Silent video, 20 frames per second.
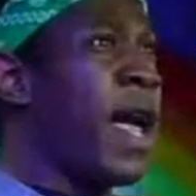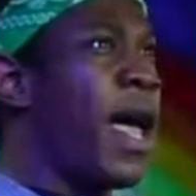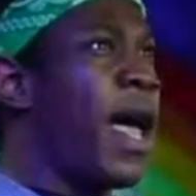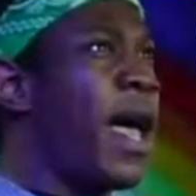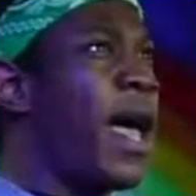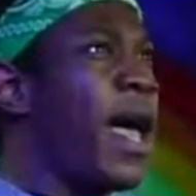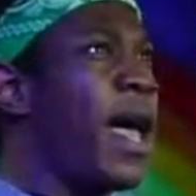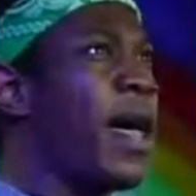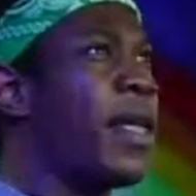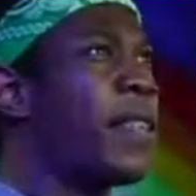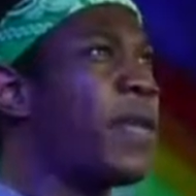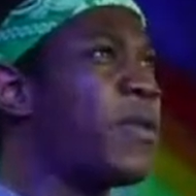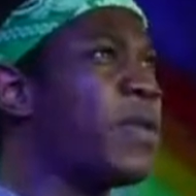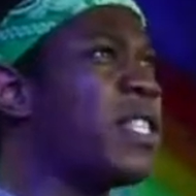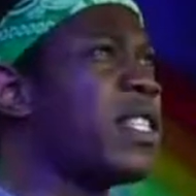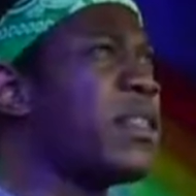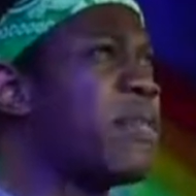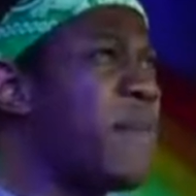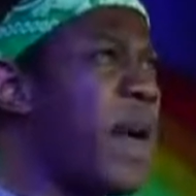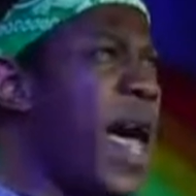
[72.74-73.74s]
And there
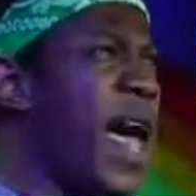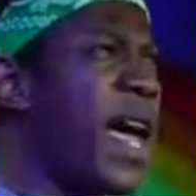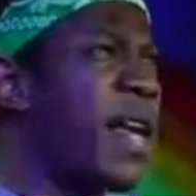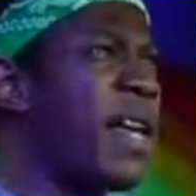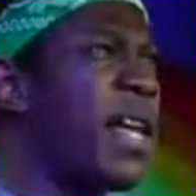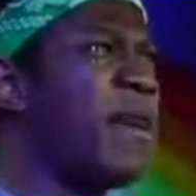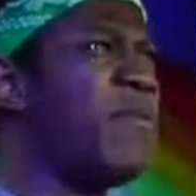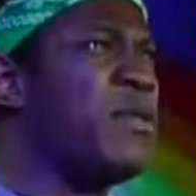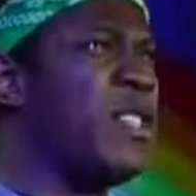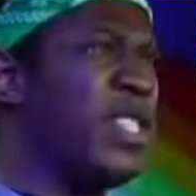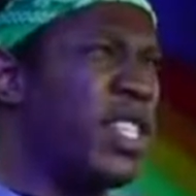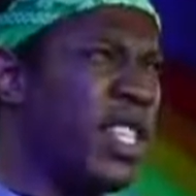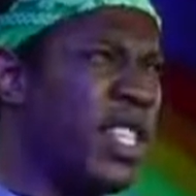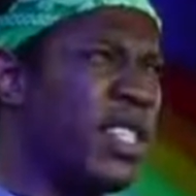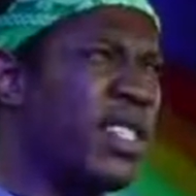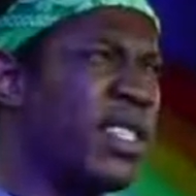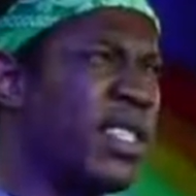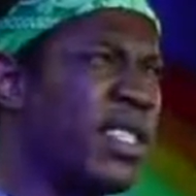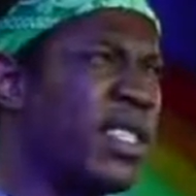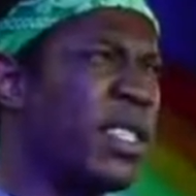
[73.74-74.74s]
was this man named
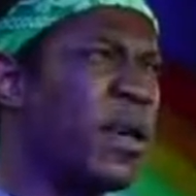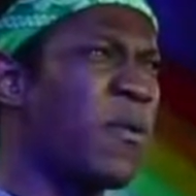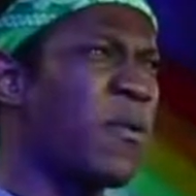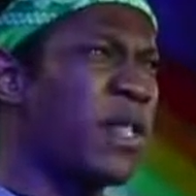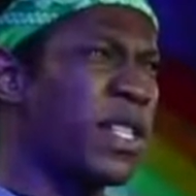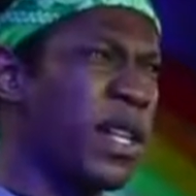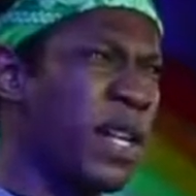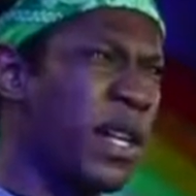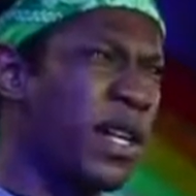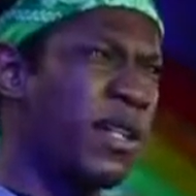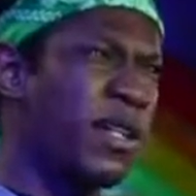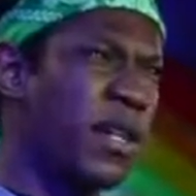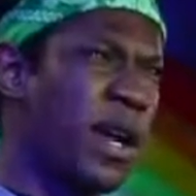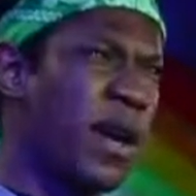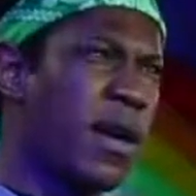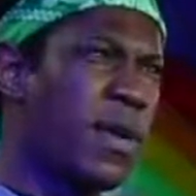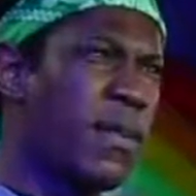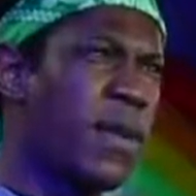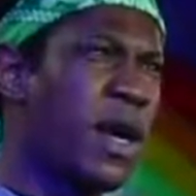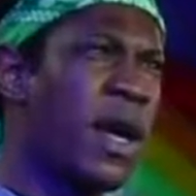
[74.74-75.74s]
Jesus that was killed
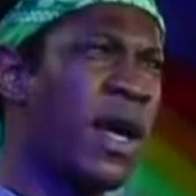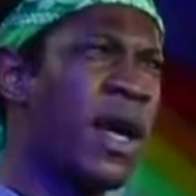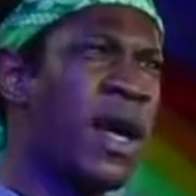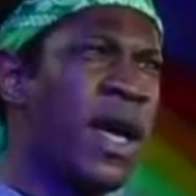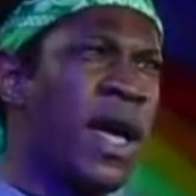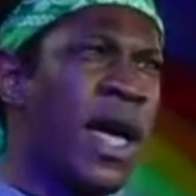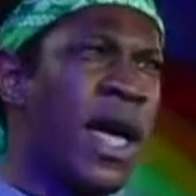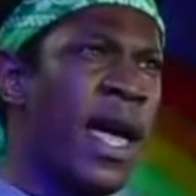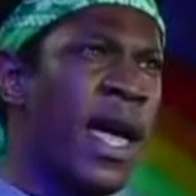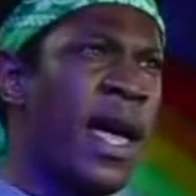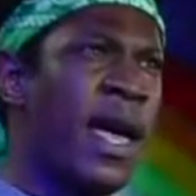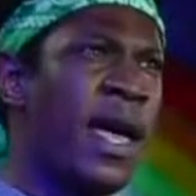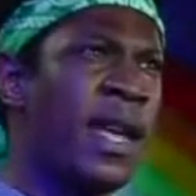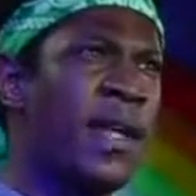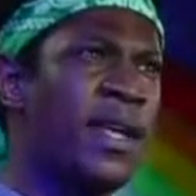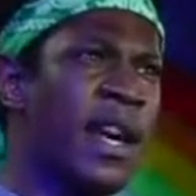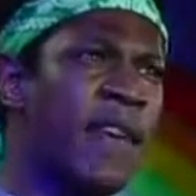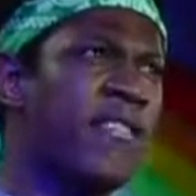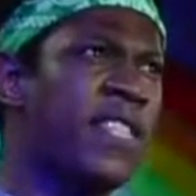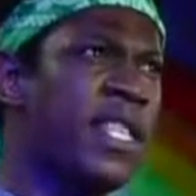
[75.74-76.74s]
on him.
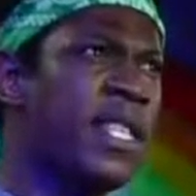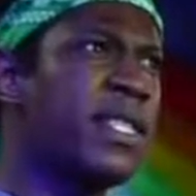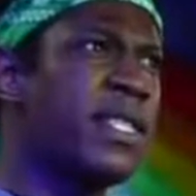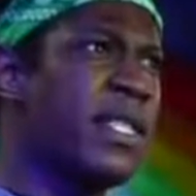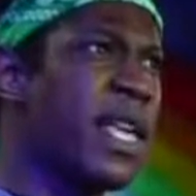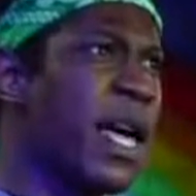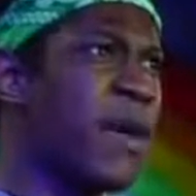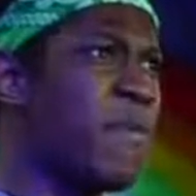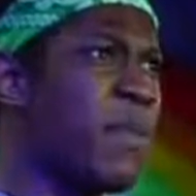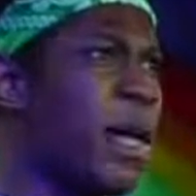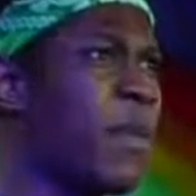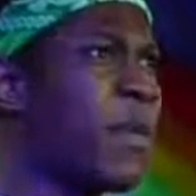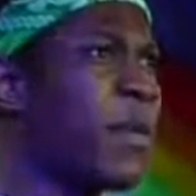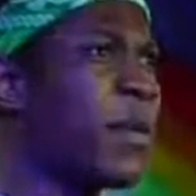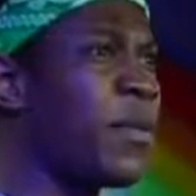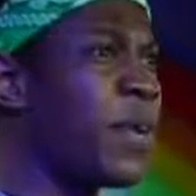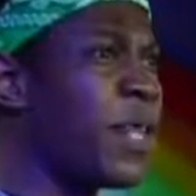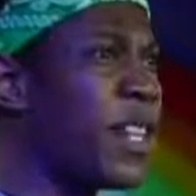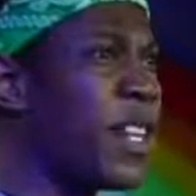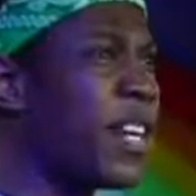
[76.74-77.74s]
And ever since then,
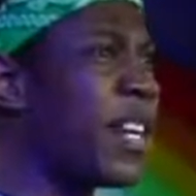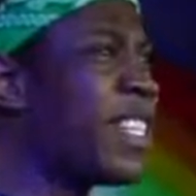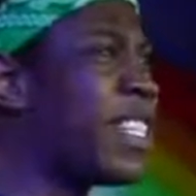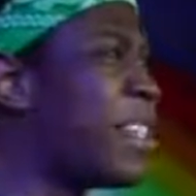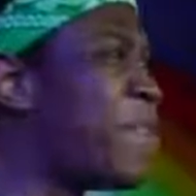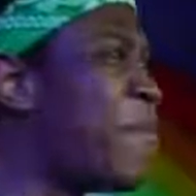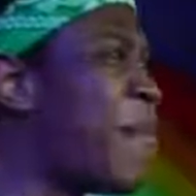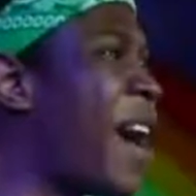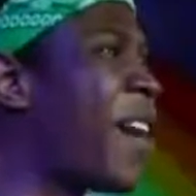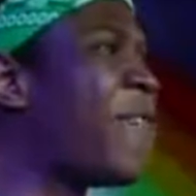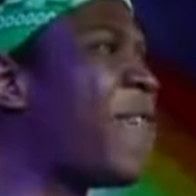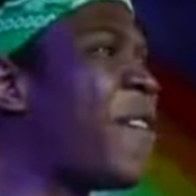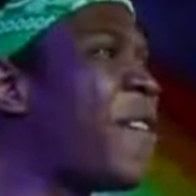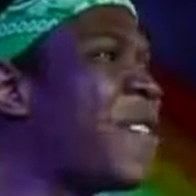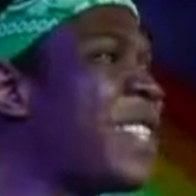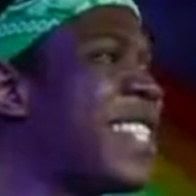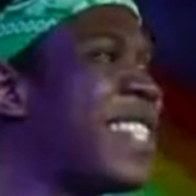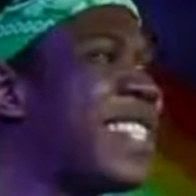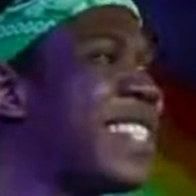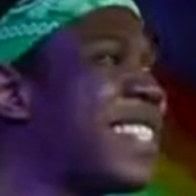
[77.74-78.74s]
people have been looking to my
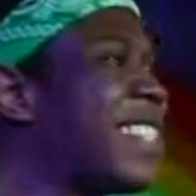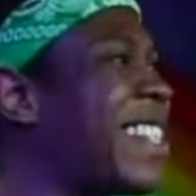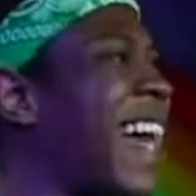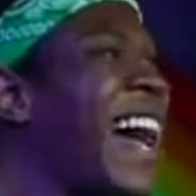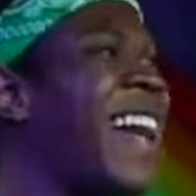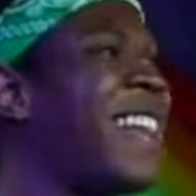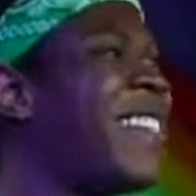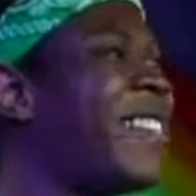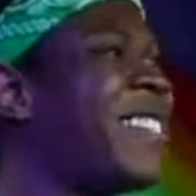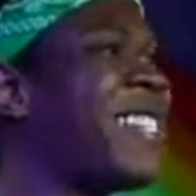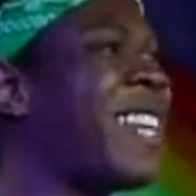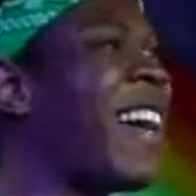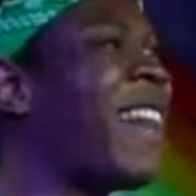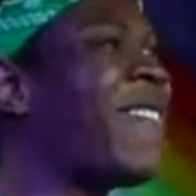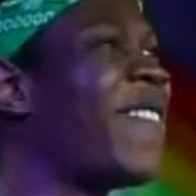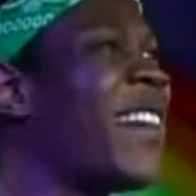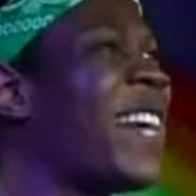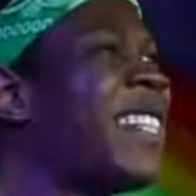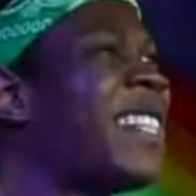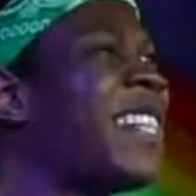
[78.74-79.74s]
folks as a sign of
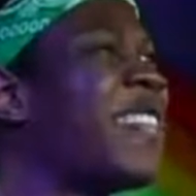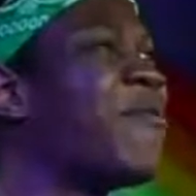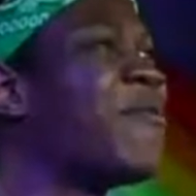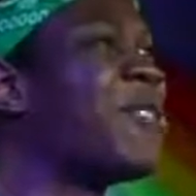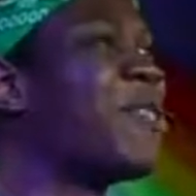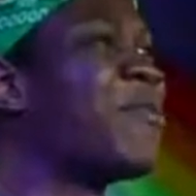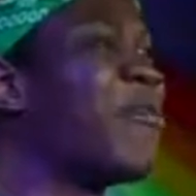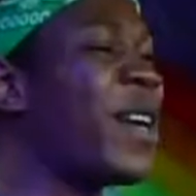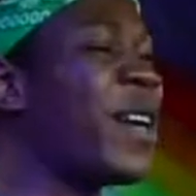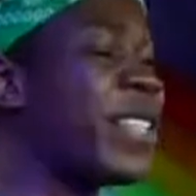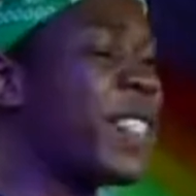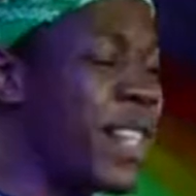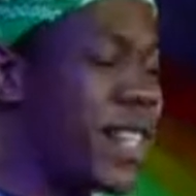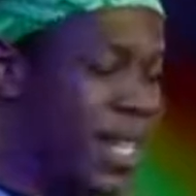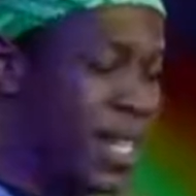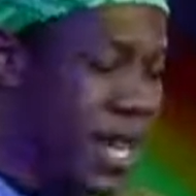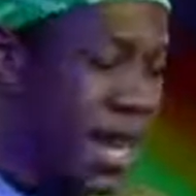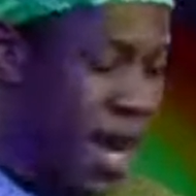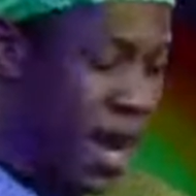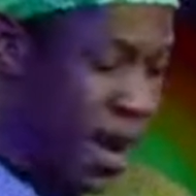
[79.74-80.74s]
salvation, which brings
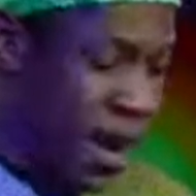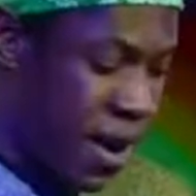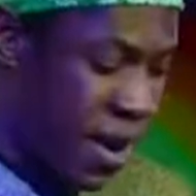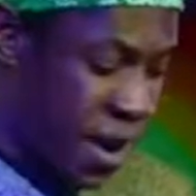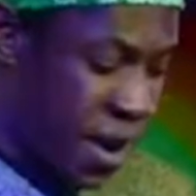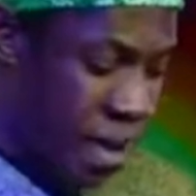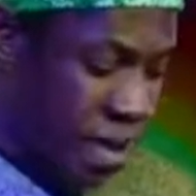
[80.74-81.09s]
us here